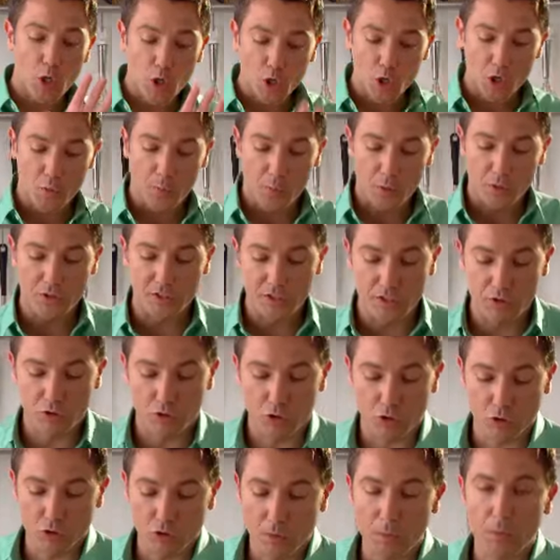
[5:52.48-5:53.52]
going to put this
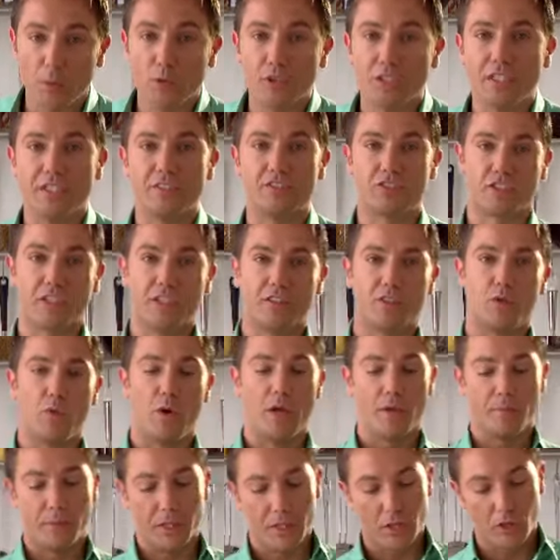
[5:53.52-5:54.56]
on the pudding straight
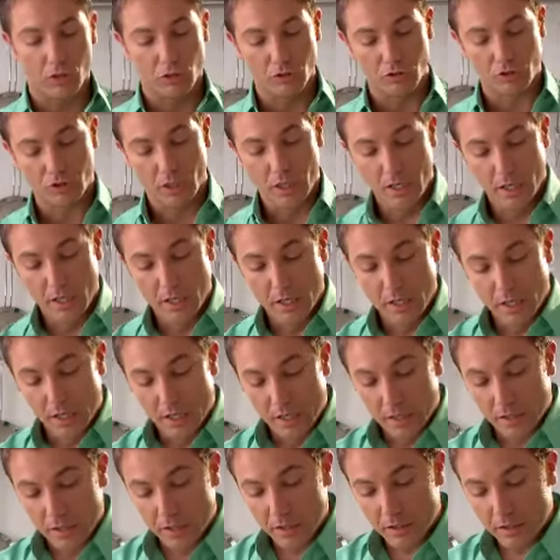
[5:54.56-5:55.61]
away because
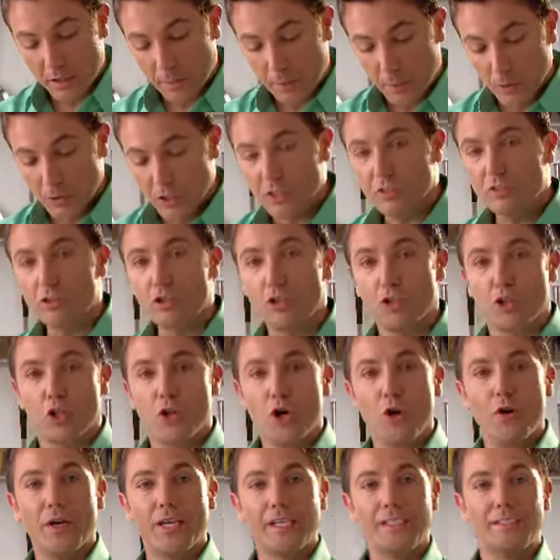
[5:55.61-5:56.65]
the pudding is going to
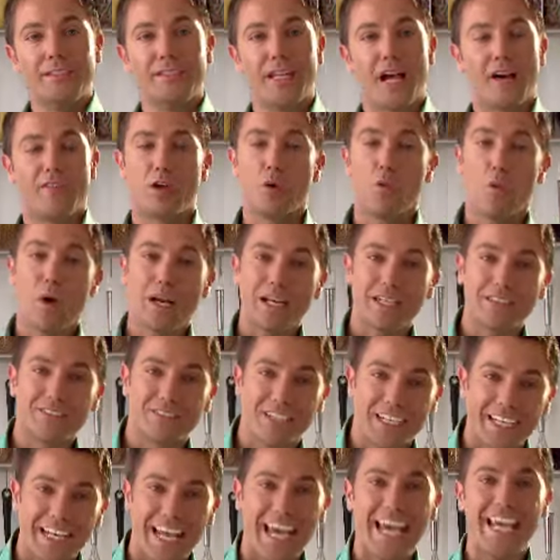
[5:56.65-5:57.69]
go in the oven at
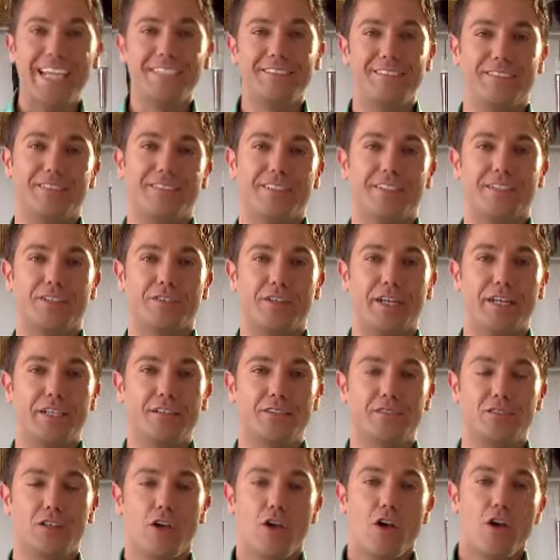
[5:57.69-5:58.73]
180
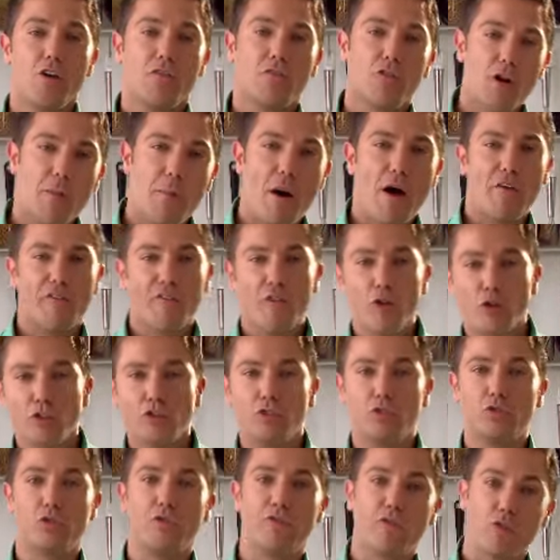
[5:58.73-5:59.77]
degrees for about 40
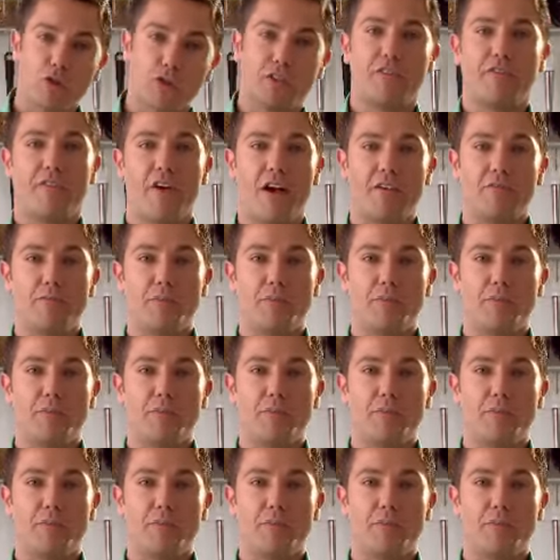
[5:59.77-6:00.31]
to 45